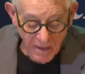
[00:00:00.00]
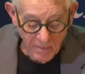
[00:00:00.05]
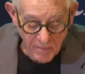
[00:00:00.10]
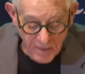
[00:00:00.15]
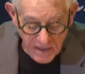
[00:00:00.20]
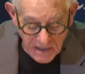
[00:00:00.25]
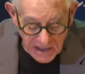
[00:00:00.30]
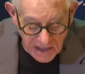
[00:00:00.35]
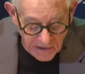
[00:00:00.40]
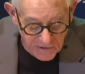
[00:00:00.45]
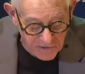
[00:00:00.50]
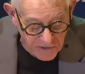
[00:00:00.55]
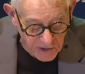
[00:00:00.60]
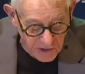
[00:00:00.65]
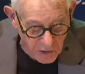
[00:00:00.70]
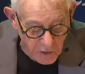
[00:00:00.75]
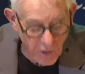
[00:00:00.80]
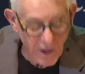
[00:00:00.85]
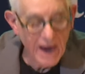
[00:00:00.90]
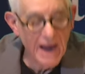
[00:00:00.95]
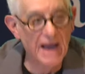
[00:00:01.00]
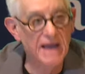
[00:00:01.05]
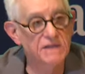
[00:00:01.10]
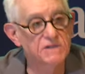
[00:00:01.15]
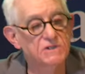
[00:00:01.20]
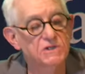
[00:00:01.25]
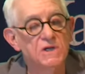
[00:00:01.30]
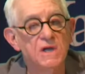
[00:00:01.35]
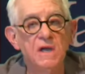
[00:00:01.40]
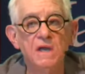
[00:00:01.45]
beneath the
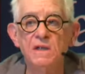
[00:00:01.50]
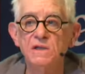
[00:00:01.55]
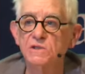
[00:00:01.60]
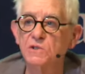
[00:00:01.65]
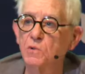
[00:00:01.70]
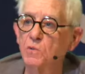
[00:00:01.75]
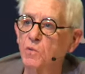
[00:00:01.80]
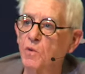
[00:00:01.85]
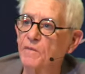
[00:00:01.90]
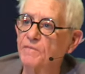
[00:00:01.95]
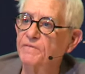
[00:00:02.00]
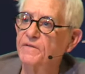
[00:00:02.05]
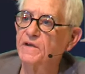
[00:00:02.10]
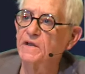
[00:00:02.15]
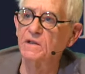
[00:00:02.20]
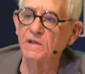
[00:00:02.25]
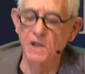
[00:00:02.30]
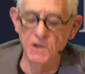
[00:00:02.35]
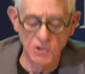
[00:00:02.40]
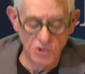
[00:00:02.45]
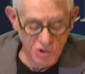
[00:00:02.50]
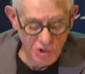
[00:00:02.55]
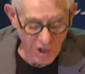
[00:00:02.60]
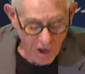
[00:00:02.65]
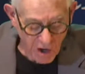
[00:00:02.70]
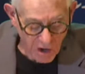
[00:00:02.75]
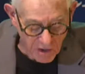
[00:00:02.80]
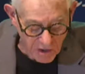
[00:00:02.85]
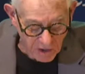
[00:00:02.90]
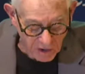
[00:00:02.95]
grass to reveal a
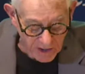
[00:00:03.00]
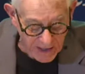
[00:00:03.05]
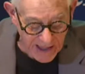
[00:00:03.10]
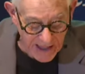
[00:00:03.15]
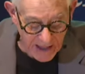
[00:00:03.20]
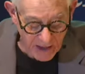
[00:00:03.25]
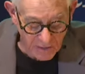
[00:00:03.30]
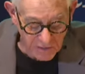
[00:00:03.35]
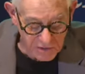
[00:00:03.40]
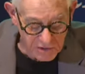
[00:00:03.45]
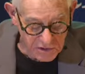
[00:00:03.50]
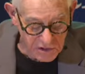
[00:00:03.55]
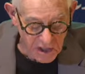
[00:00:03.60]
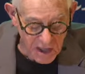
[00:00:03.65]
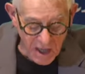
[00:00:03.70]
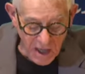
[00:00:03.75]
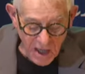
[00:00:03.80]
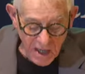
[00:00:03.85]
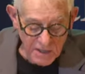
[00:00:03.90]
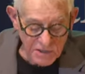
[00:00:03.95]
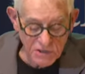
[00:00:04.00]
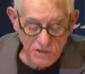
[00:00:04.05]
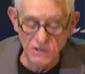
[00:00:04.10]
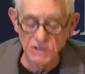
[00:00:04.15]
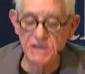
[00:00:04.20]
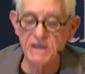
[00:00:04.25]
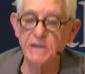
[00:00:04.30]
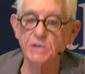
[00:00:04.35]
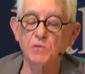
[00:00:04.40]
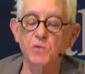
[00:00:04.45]
charnel house, a
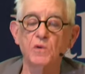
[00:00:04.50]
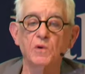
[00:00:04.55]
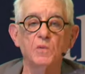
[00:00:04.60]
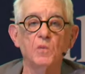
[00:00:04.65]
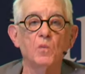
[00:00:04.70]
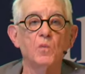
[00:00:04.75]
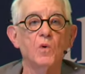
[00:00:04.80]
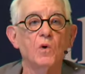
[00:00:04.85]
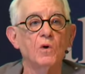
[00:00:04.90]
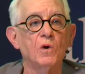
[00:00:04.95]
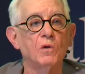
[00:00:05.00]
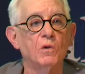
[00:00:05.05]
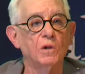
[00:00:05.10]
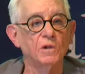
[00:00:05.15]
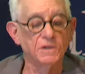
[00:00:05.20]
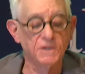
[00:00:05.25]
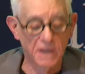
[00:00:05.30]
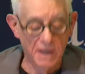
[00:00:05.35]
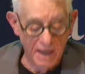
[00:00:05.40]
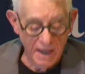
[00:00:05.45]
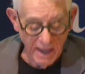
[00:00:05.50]
secret world,